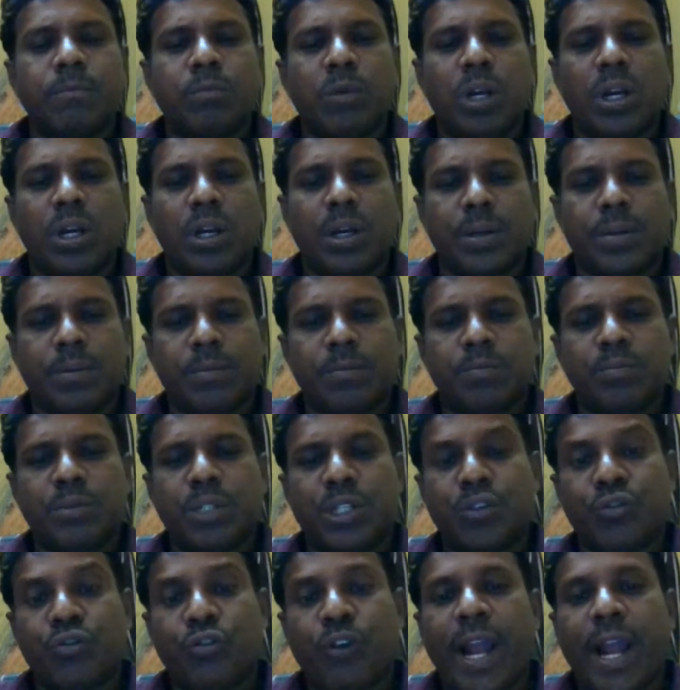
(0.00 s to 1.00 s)

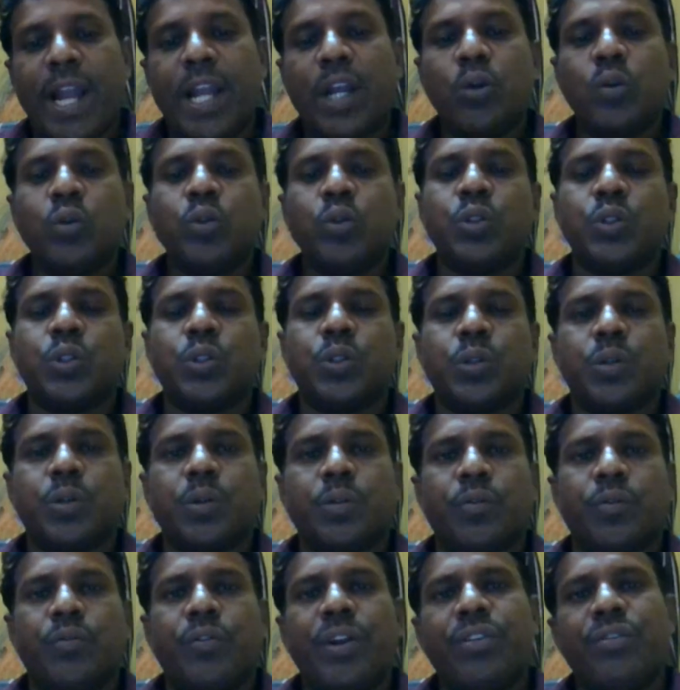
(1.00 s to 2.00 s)
that values
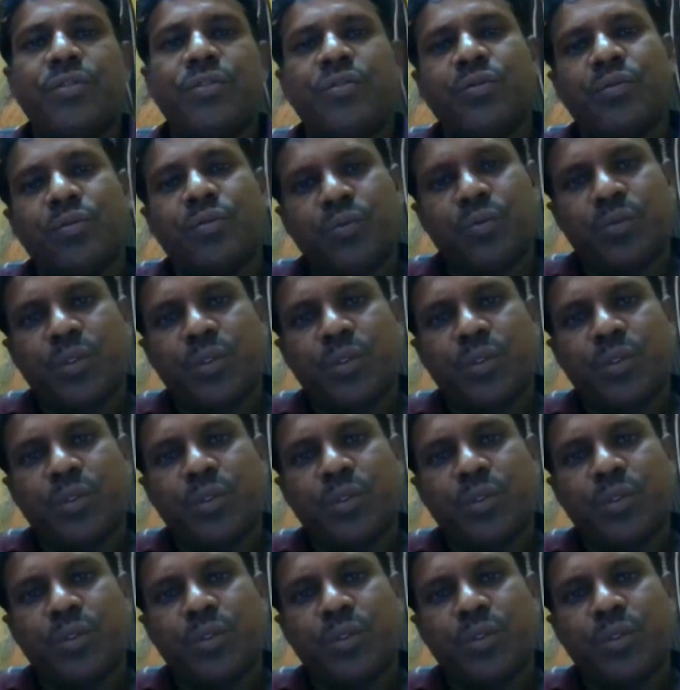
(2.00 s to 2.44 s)
when